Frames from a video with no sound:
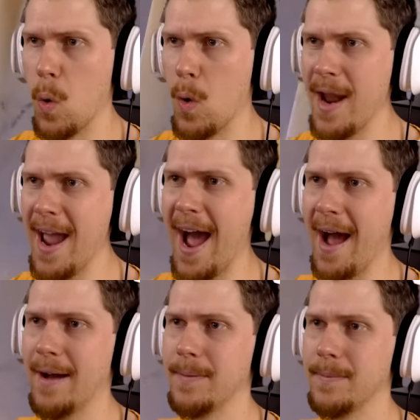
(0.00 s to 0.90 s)
Yeah.
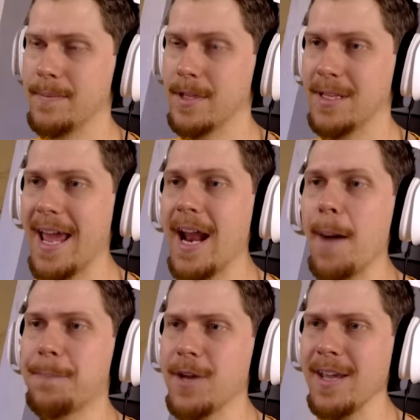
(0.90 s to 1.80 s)
Get
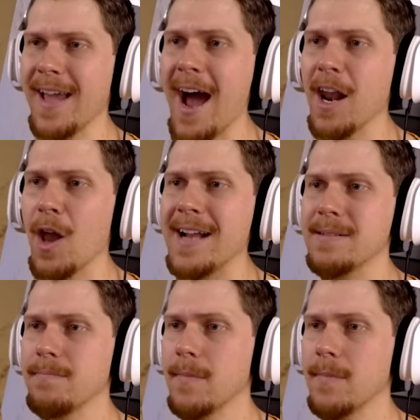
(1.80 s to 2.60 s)
up. Don't you can't lie.